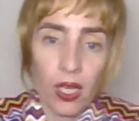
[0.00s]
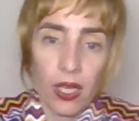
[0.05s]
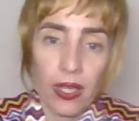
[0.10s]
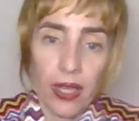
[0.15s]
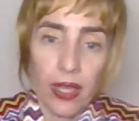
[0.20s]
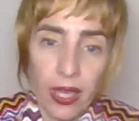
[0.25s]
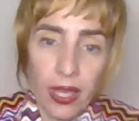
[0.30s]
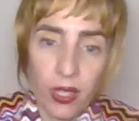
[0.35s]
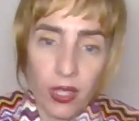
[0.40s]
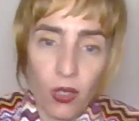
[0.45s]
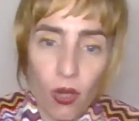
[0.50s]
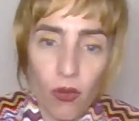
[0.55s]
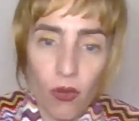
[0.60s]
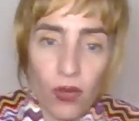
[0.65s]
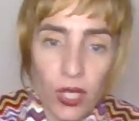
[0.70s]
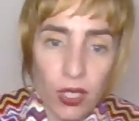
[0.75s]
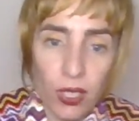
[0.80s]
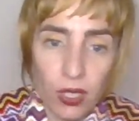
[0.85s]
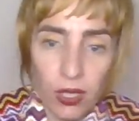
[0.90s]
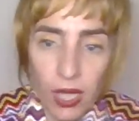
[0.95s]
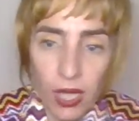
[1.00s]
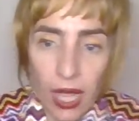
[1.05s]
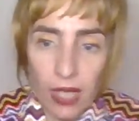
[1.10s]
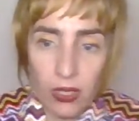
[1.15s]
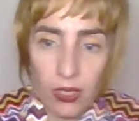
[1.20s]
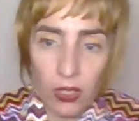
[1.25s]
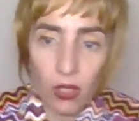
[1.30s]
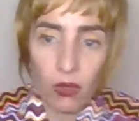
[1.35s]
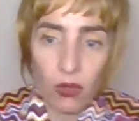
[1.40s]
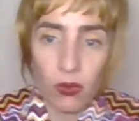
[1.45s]
Hangover in
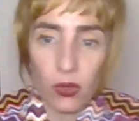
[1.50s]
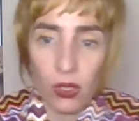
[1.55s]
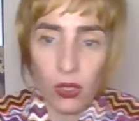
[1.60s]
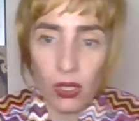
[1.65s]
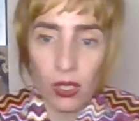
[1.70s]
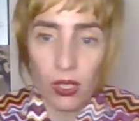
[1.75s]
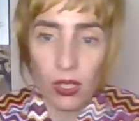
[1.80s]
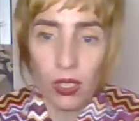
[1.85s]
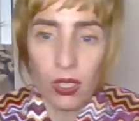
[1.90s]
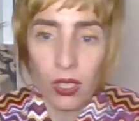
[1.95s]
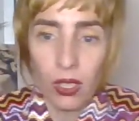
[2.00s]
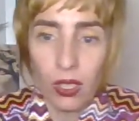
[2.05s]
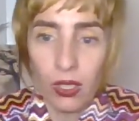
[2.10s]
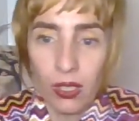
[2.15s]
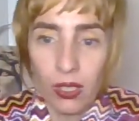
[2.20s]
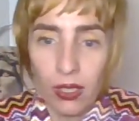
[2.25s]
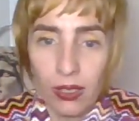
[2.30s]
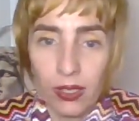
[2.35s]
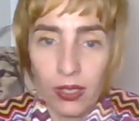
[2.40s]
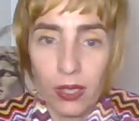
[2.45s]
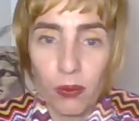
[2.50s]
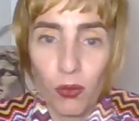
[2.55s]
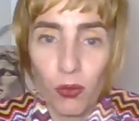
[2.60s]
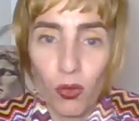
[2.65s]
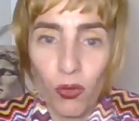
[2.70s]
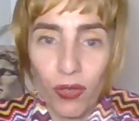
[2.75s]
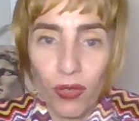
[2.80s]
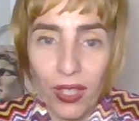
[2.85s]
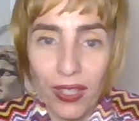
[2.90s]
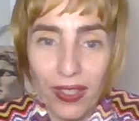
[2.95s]
Glasgow, the
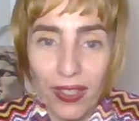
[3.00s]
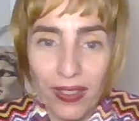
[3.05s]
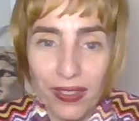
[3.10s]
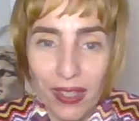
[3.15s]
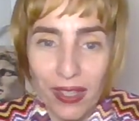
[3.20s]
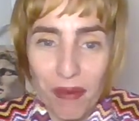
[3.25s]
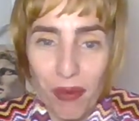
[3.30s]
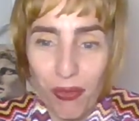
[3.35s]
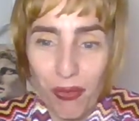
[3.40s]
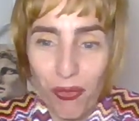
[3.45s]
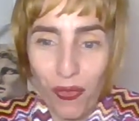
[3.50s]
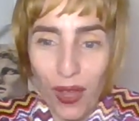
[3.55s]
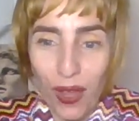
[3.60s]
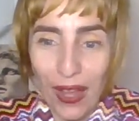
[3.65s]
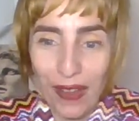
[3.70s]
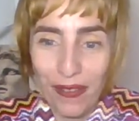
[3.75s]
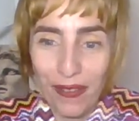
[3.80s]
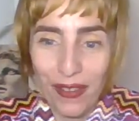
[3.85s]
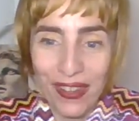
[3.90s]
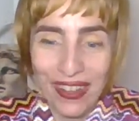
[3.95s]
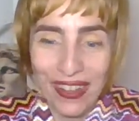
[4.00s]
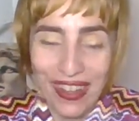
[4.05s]
movie number 5.